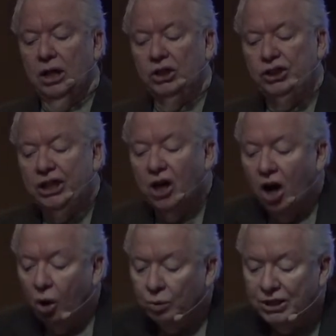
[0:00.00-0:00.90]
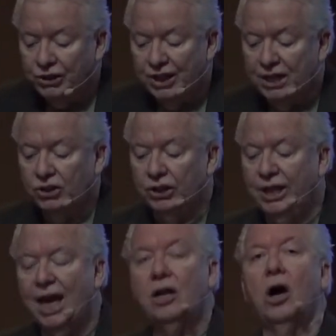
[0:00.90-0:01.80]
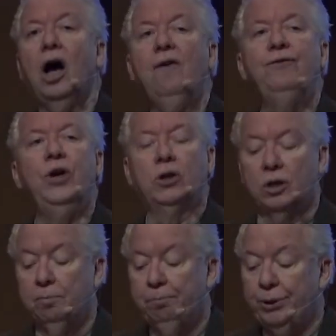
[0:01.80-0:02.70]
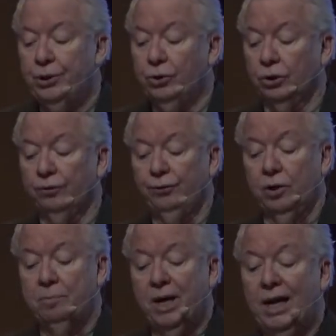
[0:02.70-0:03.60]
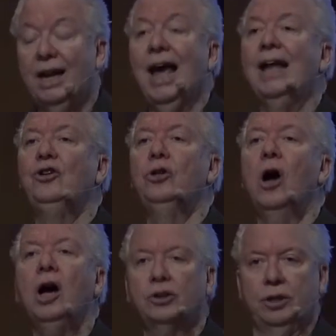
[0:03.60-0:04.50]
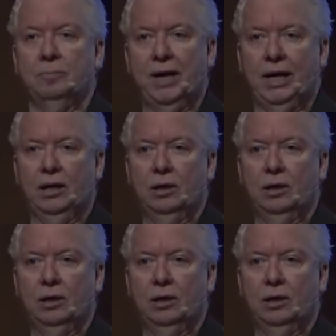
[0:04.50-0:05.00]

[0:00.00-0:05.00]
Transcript: she always says, get off your computer for a minute and talk to me.